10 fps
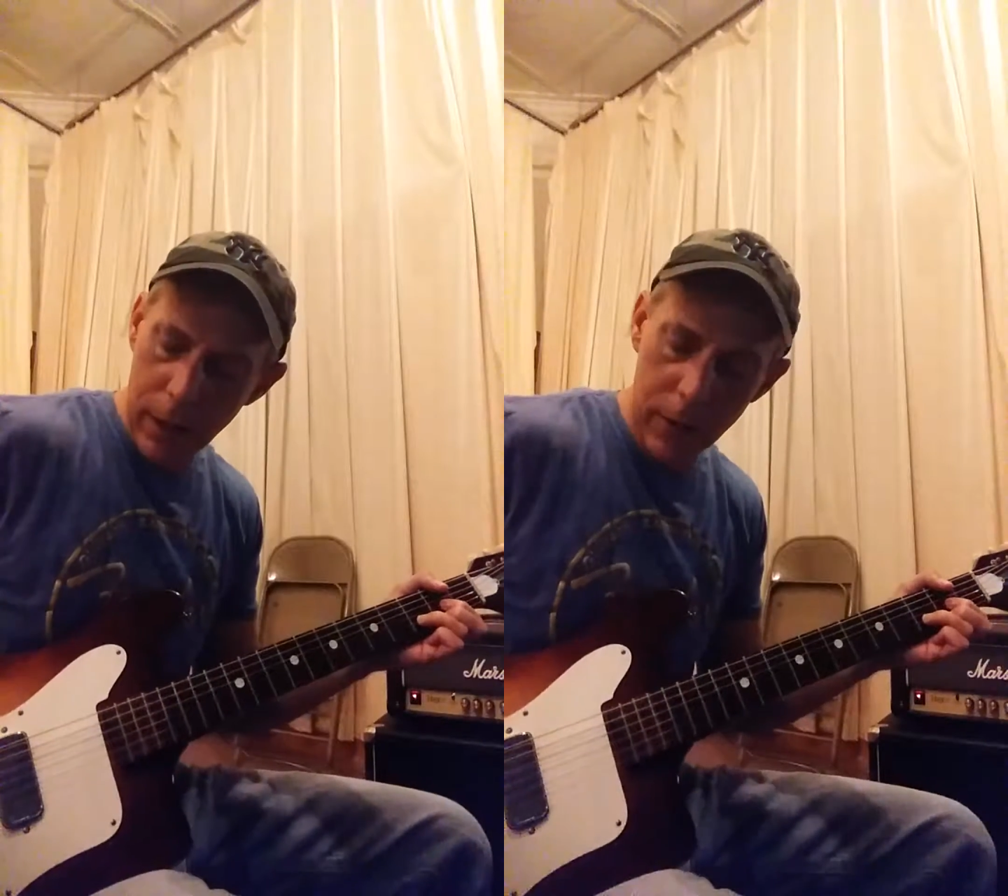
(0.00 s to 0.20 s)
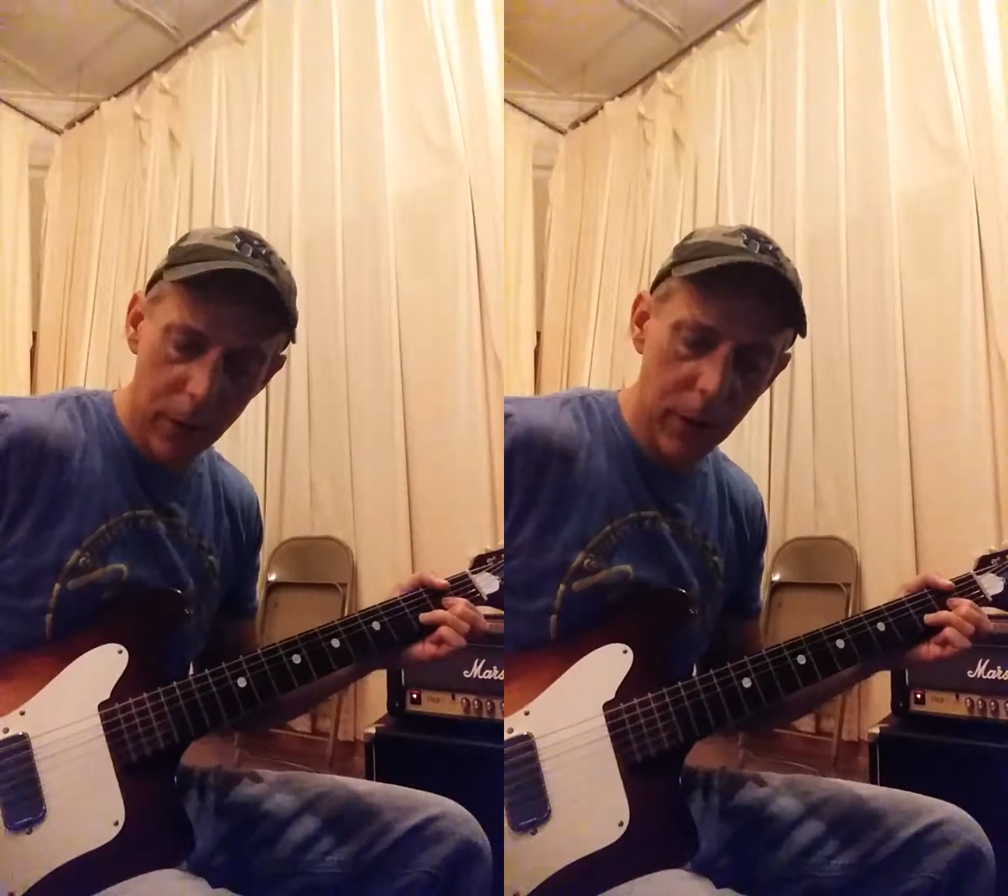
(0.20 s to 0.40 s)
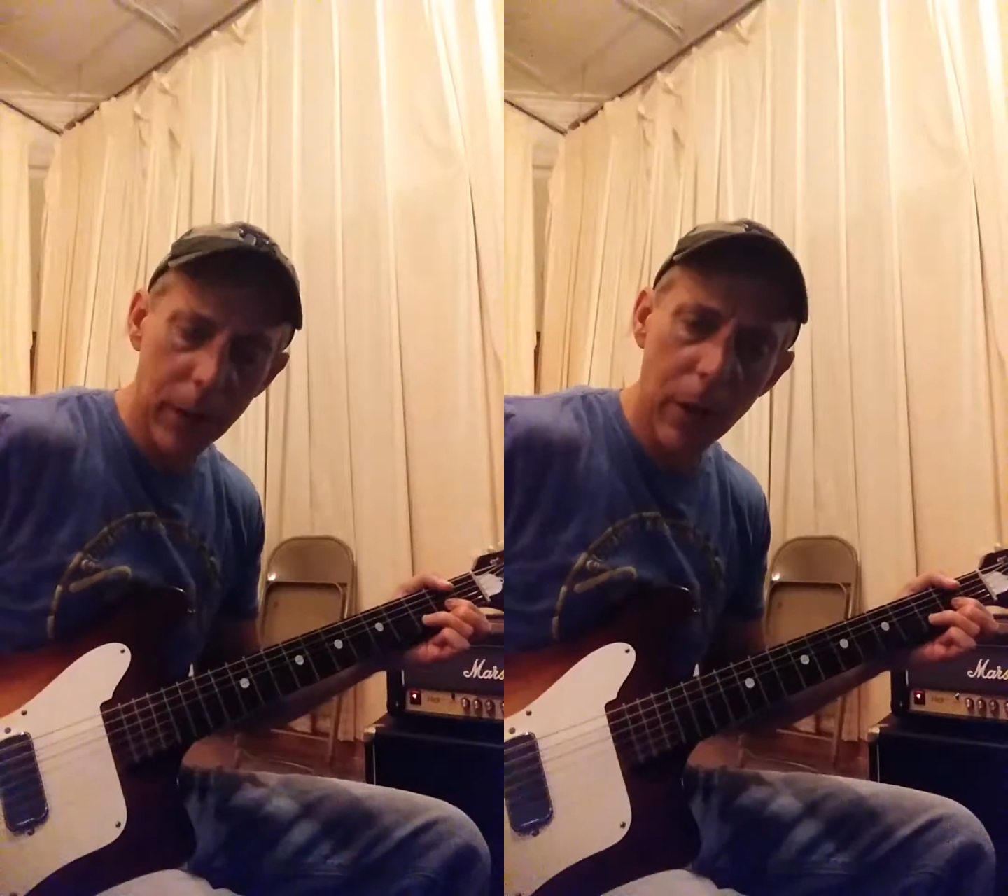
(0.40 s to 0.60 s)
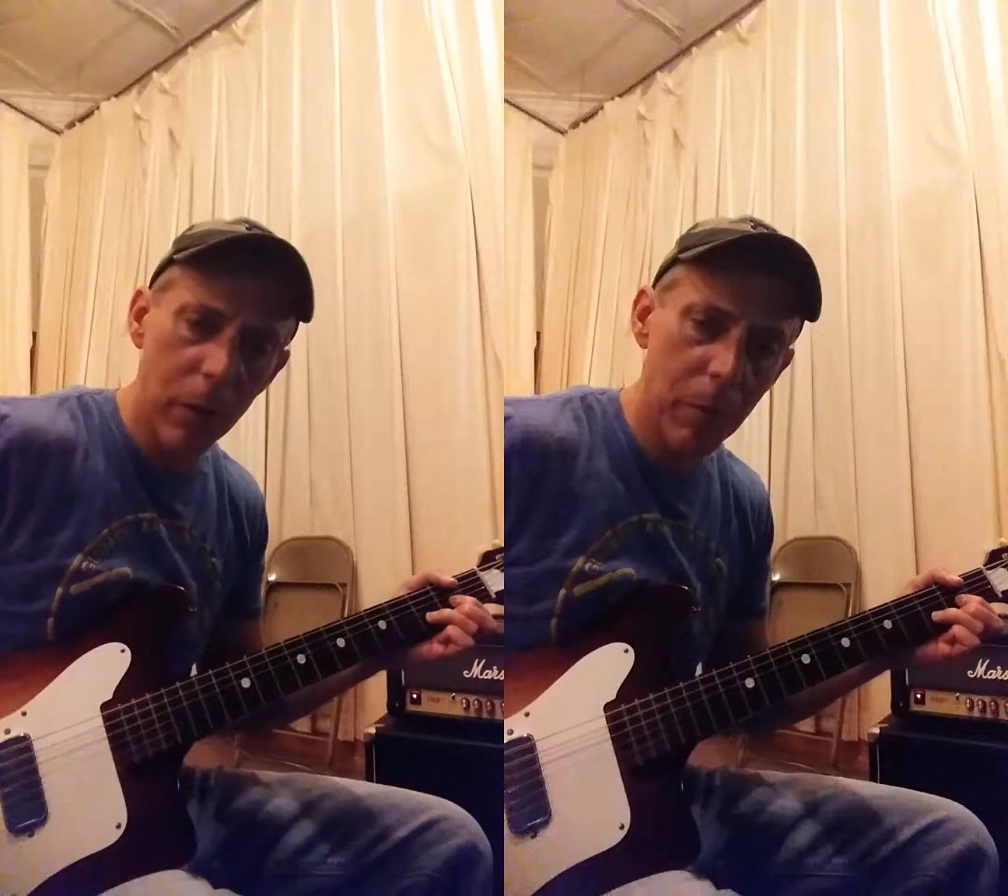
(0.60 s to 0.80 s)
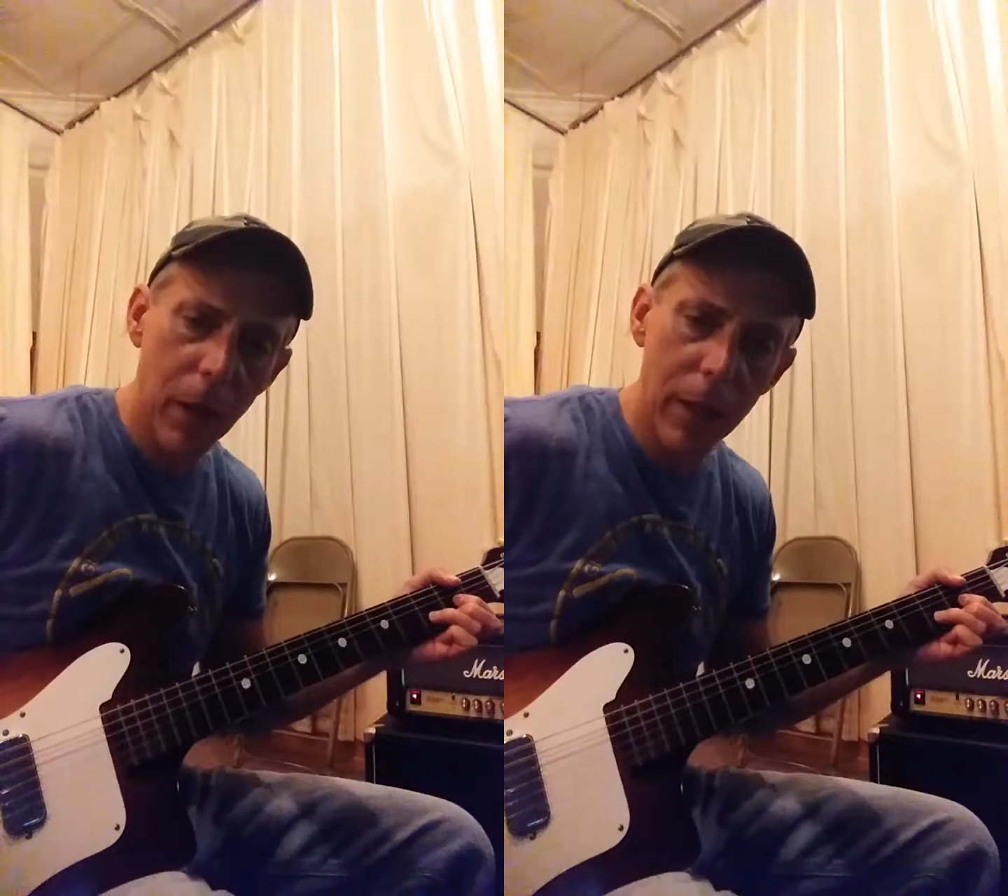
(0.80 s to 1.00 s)
turn the
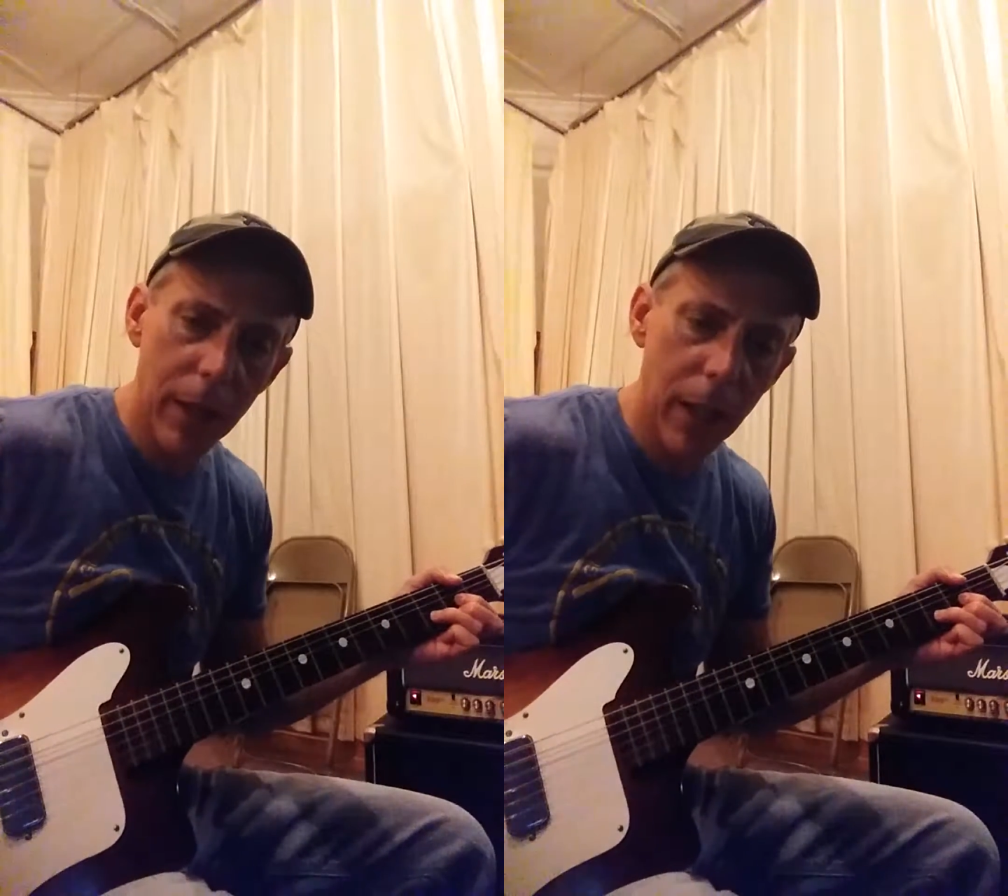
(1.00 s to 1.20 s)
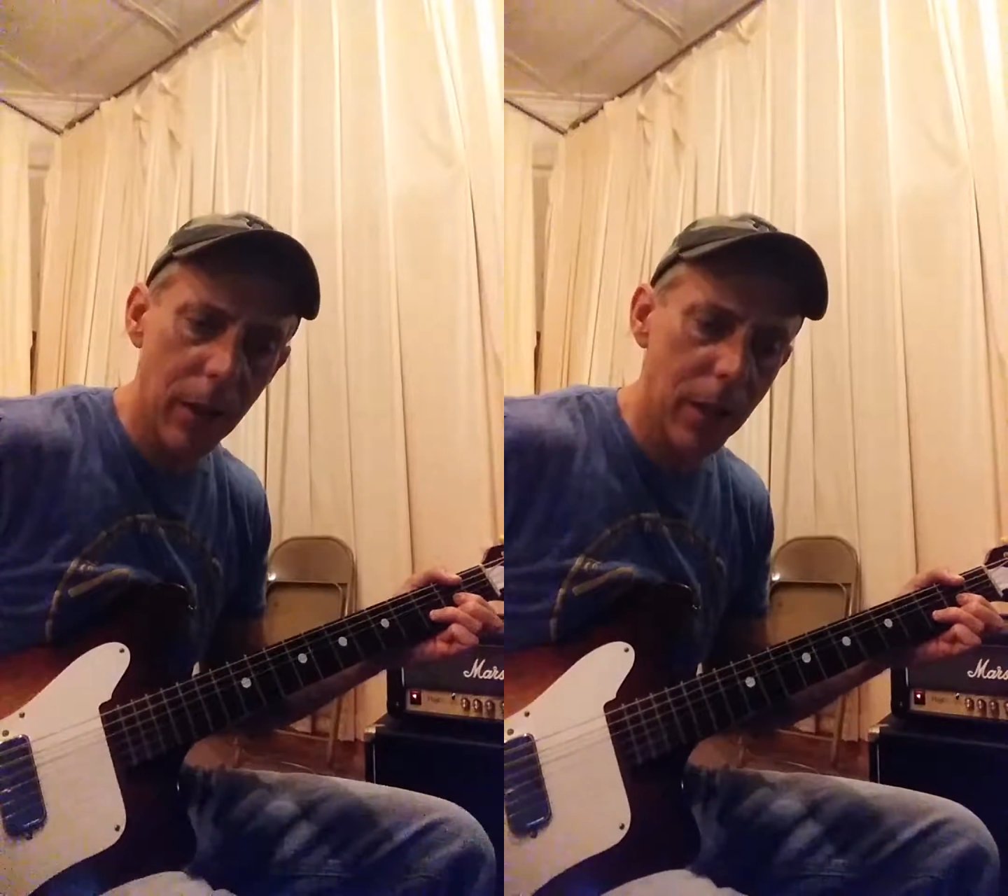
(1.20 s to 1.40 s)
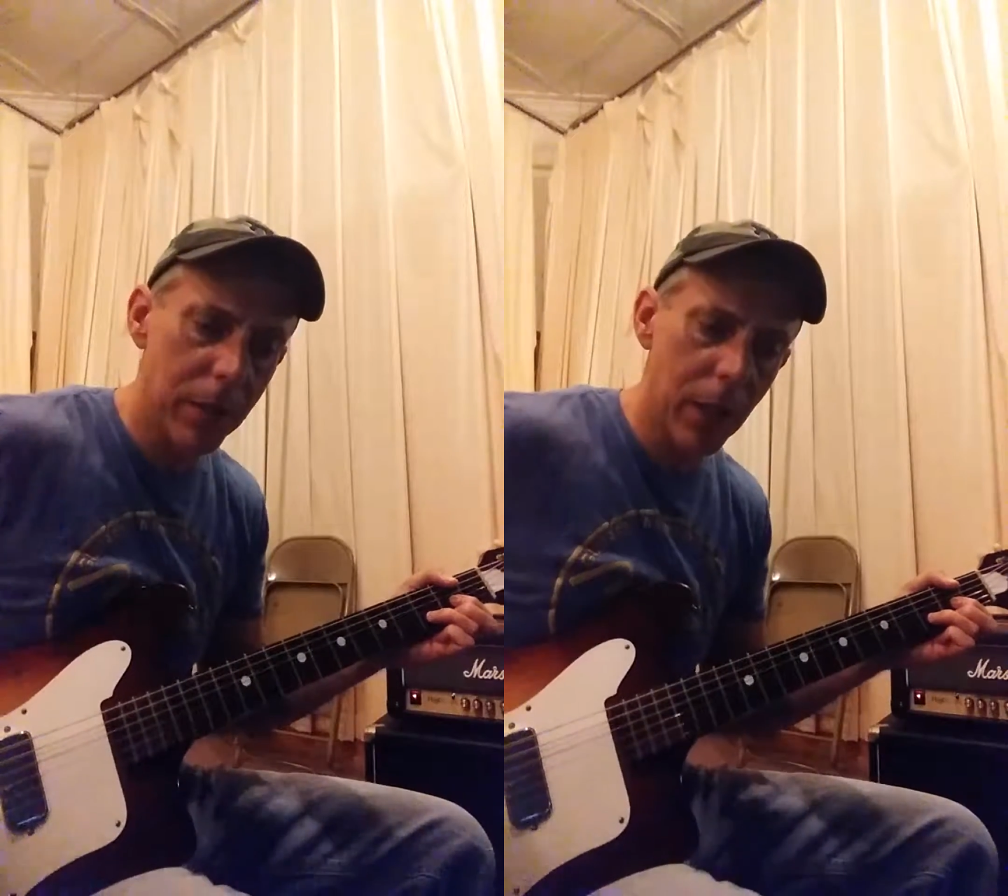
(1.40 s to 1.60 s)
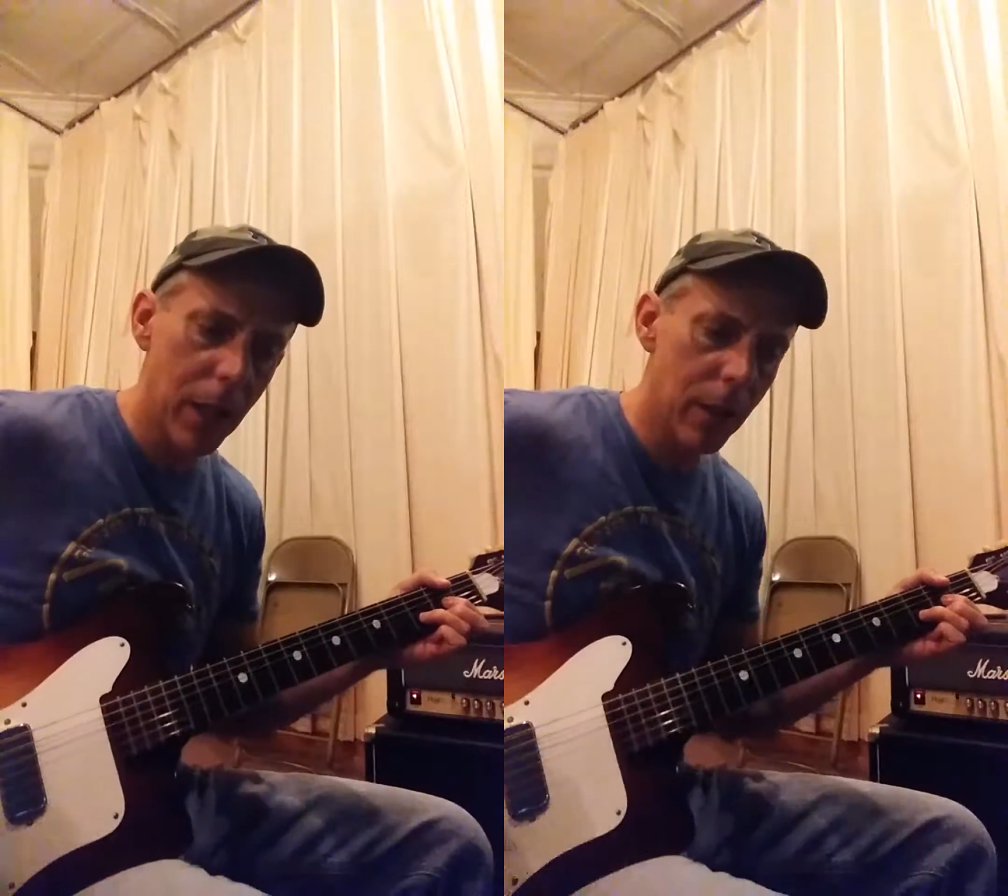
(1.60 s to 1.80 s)
tone pot down and you've got a